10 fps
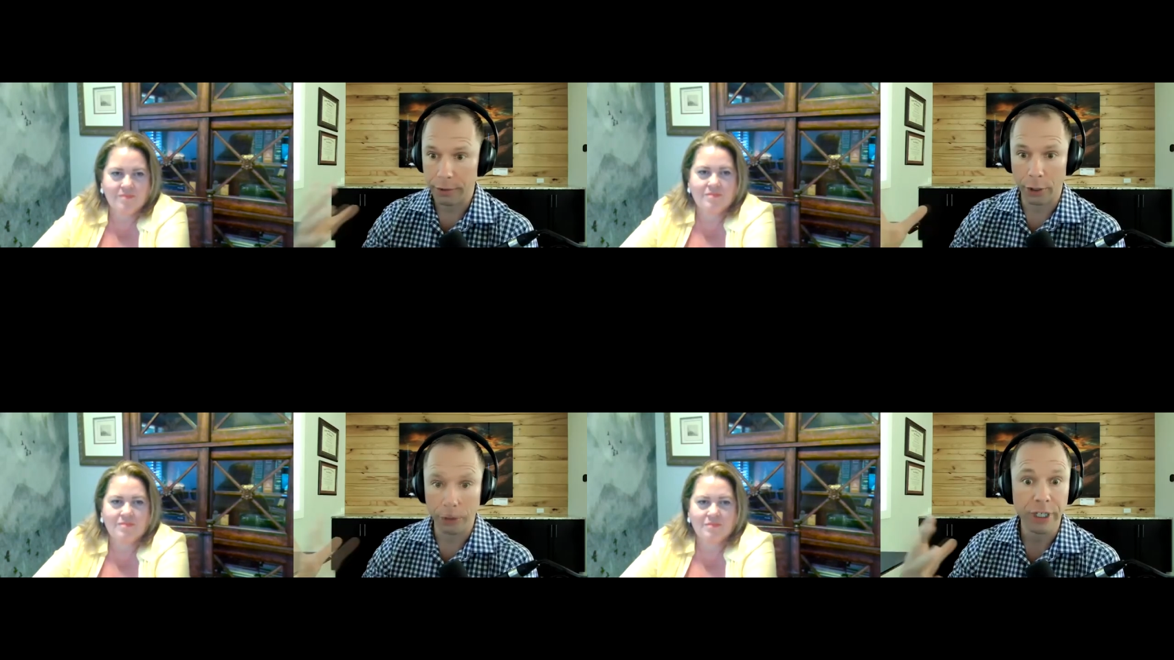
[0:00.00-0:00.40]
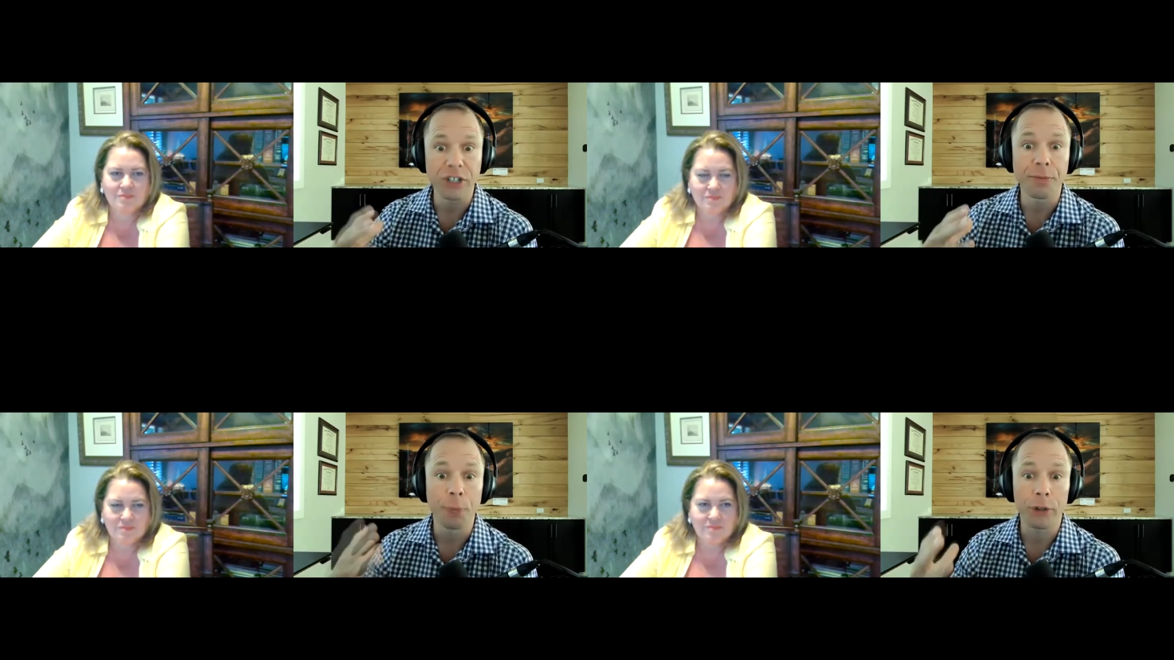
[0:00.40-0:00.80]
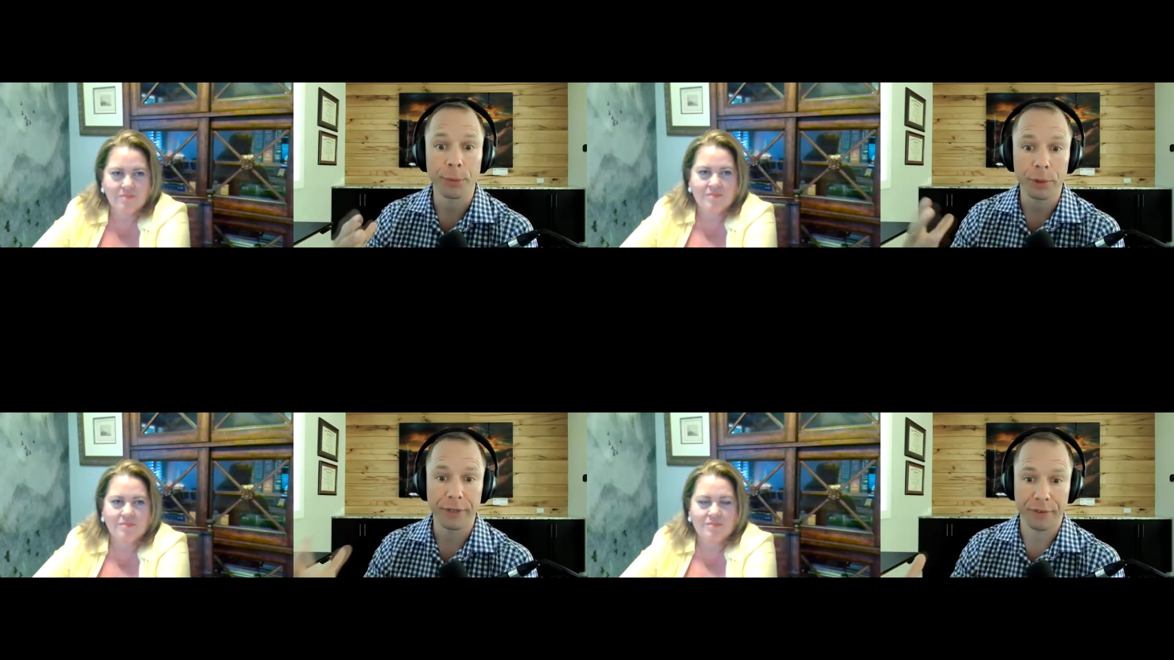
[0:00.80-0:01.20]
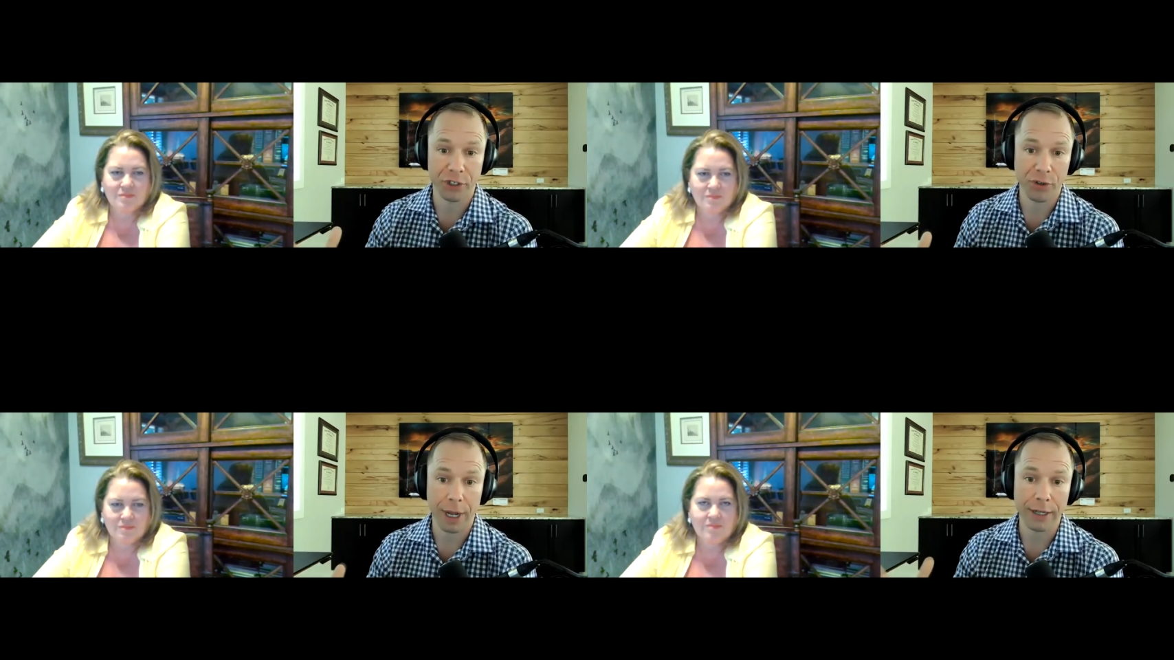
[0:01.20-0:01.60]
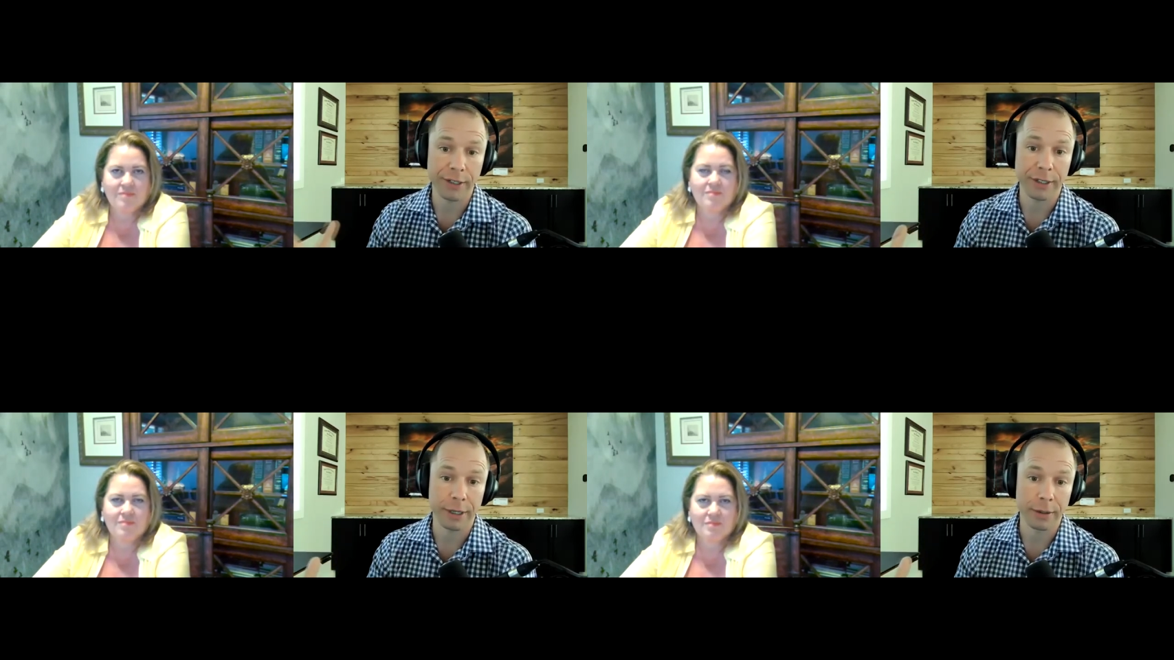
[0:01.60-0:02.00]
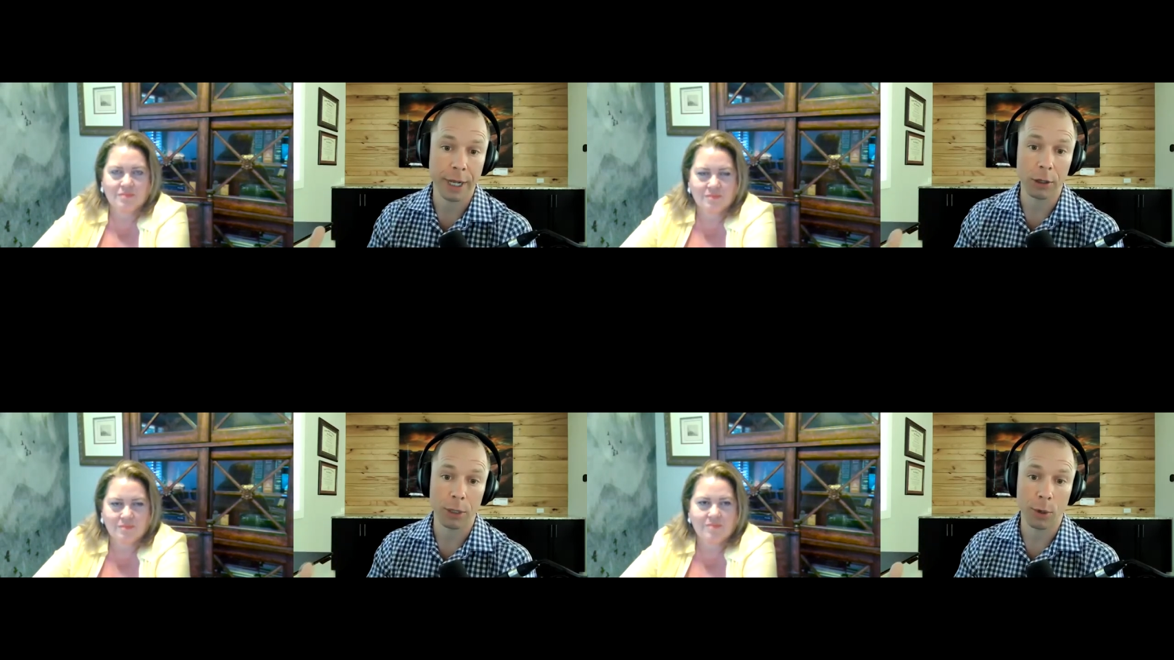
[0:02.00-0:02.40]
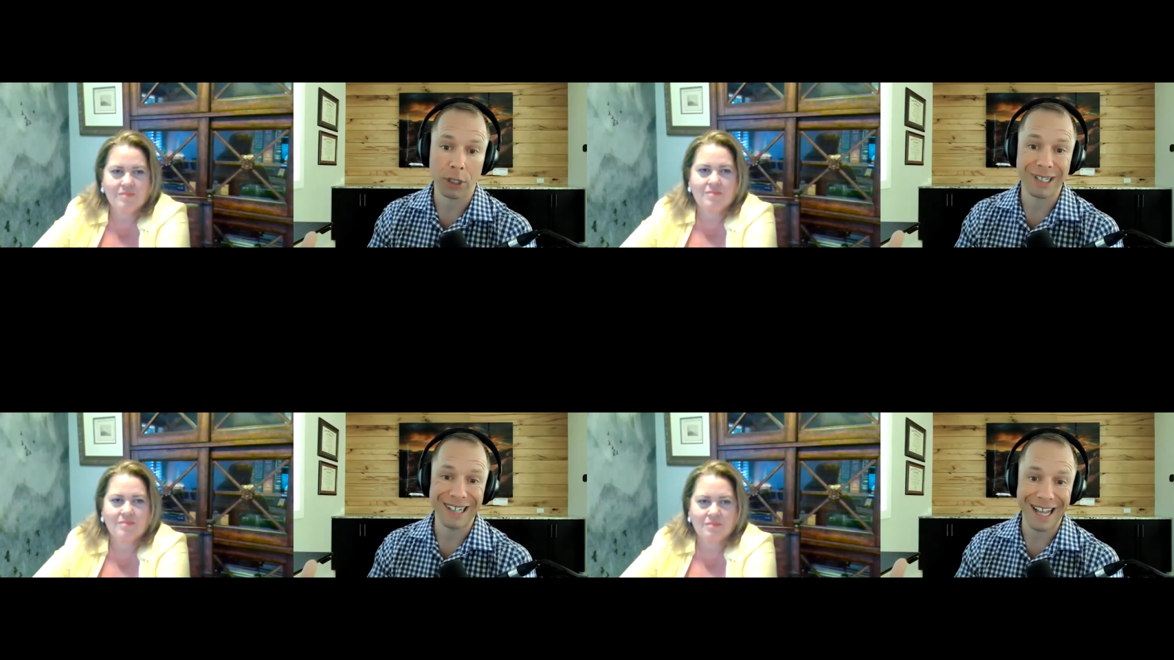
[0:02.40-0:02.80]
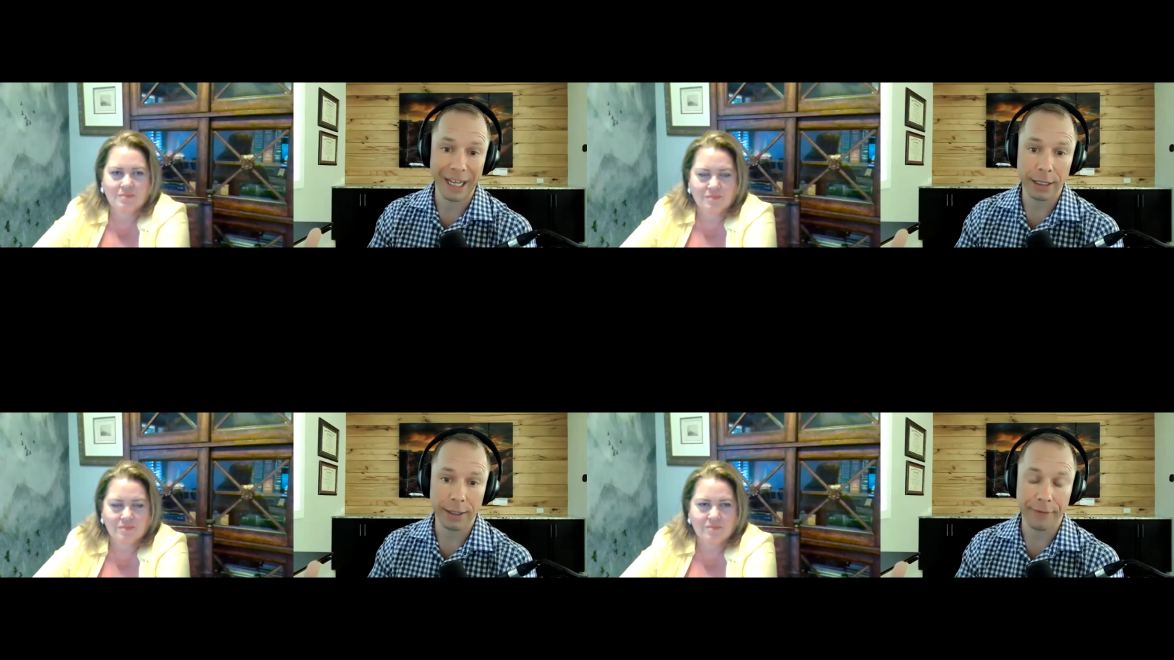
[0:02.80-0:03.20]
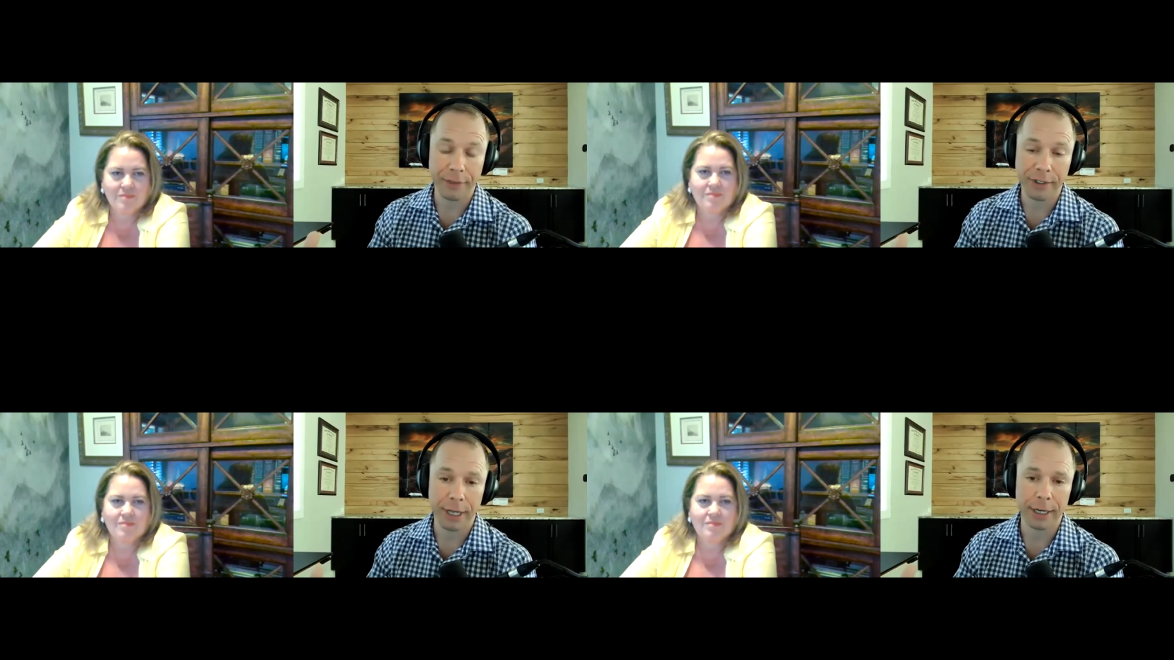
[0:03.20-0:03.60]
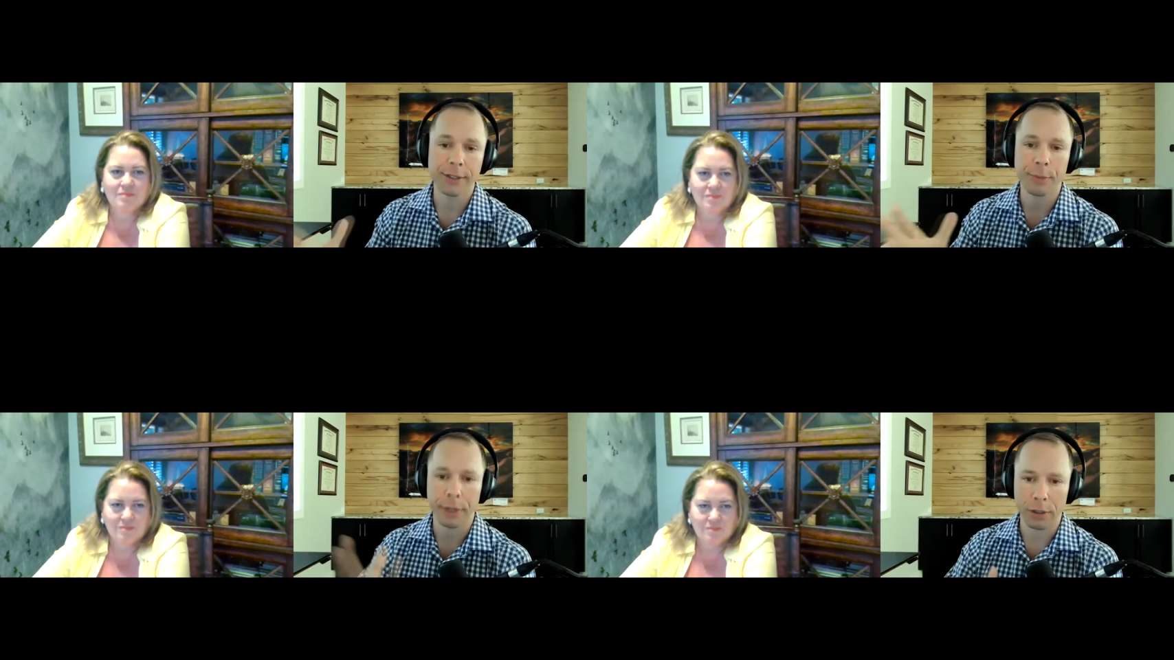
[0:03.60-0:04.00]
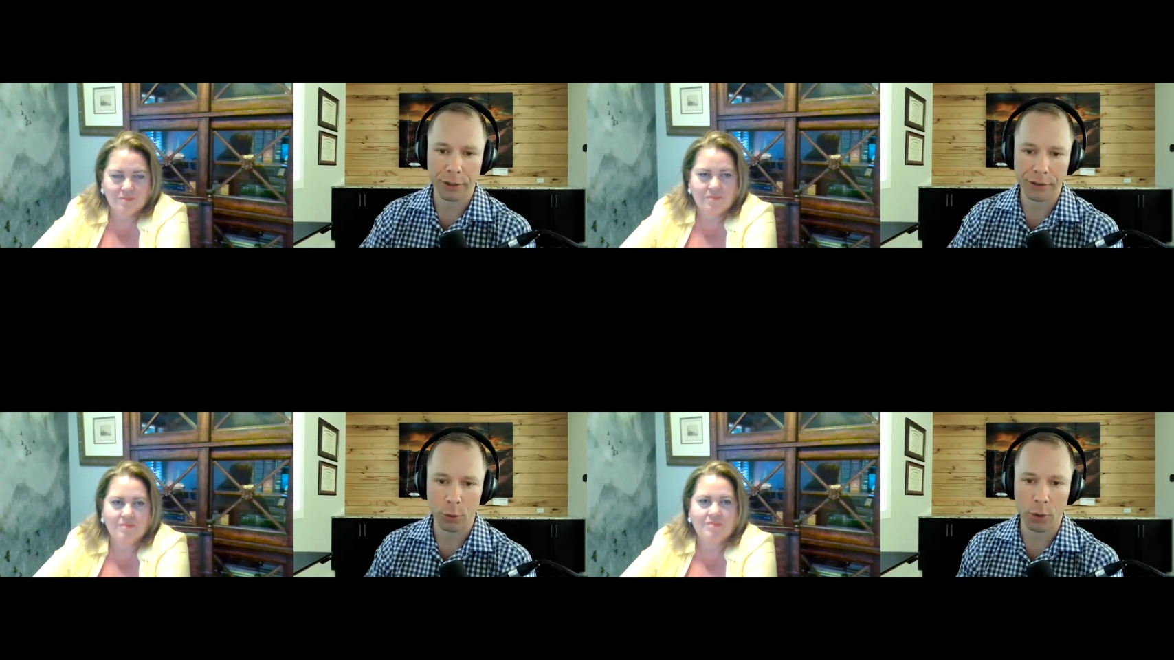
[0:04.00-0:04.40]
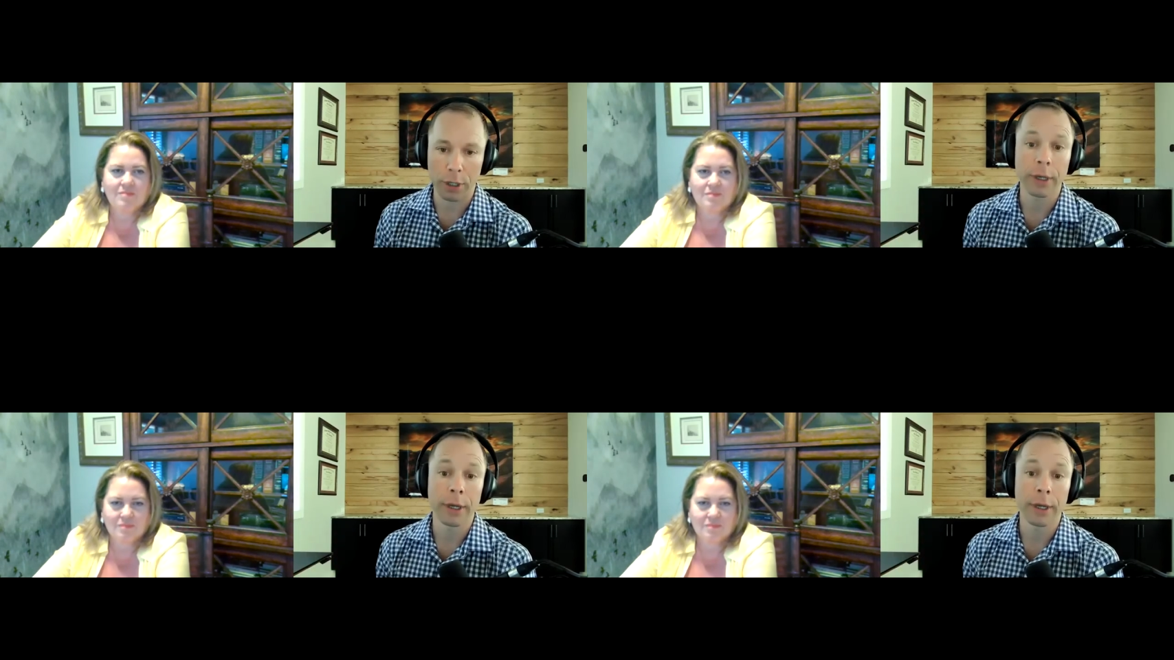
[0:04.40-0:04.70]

Speaker 1: you know, you teach multiple different strategies that not only work today in different settings, but can also work